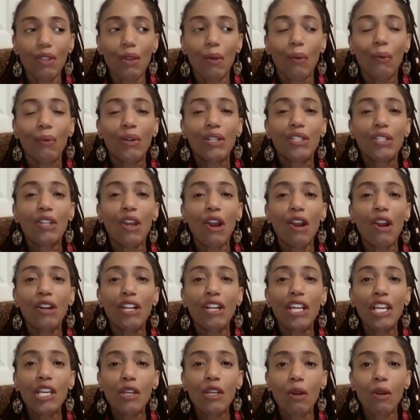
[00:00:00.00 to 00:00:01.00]

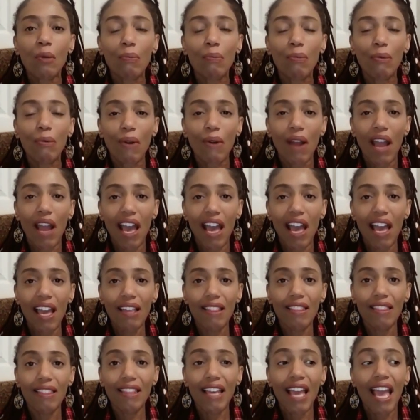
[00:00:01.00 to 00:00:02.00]
returning your
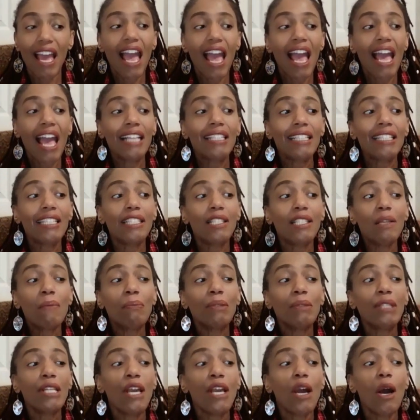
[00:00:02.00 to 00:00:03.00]
breath, and
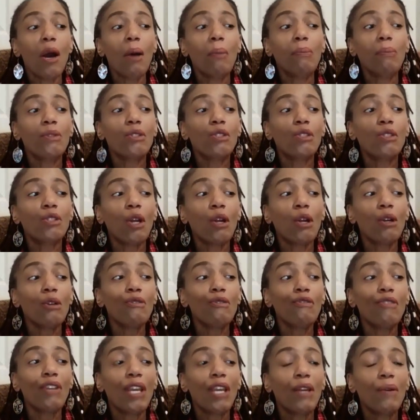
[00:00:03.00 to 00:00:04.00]
simply
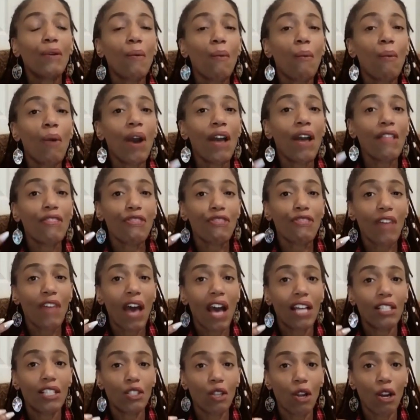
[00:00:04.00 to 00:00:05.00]
observing what
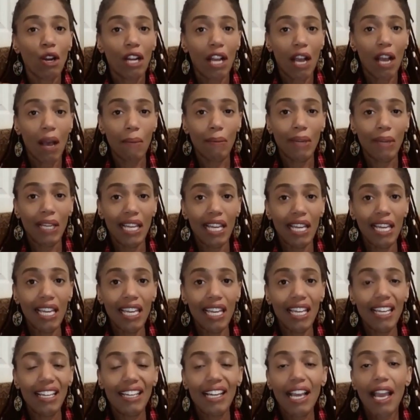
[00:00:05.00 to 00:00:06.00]
thoughts are coming
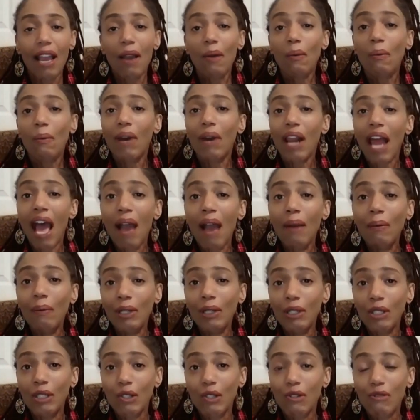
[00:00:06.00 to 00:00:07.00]
in. What I
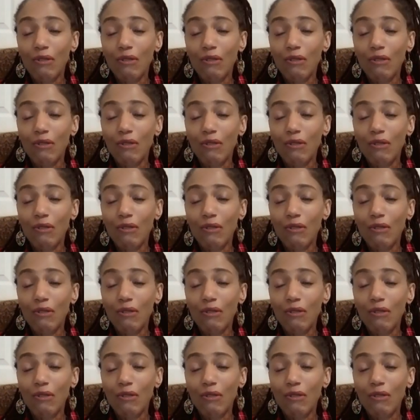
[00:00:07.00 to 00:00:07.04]
would do